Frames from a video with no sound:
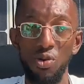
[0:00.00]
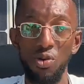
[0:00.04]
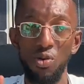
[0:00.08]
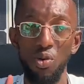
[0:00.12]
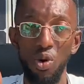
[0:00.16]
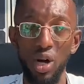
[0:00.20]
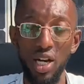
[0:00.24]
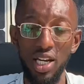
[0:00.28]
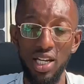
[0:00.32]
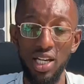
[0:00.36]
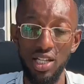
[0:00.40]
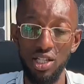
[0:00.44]

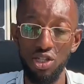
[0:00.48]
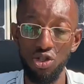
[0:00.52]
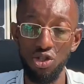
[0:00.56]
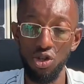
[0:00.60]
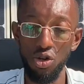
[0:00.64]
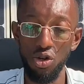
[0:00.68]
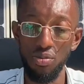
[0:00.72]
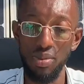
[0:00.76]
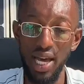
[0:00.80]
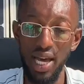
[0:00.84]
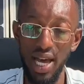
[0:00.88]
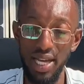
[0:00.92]
What this
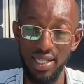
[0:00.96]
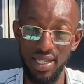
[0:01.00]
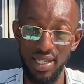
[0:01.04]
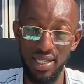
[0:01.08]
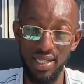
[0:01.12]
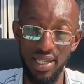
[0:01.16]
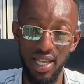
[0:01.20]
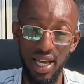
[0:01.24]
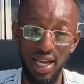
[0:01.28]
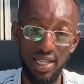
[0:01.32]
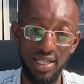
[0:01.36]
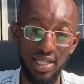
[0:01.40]
tube does
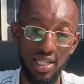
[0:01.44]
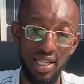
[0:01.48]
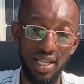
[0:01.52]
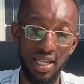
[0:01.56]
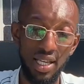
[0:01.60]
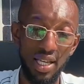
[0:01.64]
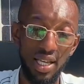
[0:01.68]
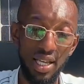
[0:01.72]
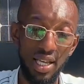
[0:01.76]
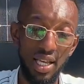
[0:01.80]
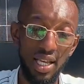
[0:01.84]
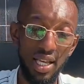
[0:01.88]
is that
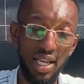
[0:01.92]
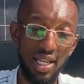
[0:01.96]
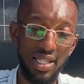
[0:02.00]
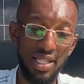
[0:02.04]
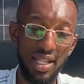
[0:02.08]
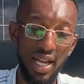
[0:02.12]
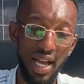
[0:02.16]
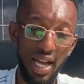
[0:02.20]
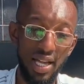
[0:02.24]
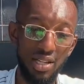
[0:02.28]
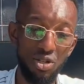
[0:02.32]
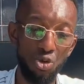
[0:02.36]
it
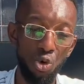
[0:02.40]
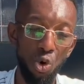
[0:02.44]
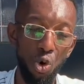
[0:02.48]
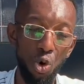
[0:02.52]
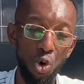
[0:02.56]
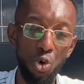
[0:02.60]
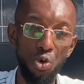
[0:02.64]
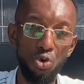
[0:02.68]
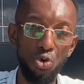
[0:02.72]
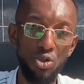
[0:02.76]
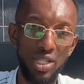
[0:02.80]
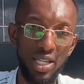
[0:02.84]
has
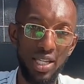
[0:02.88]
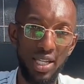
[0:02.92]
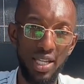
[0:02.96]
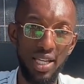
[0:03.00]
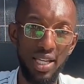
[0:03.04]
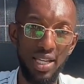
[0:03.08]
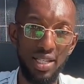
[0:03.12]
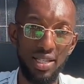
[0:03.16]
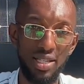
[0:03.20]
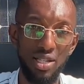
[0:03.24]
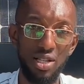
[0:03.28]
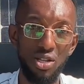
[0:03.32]
holes in
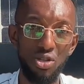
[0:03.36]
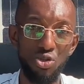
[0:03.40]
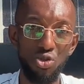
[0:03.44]
it.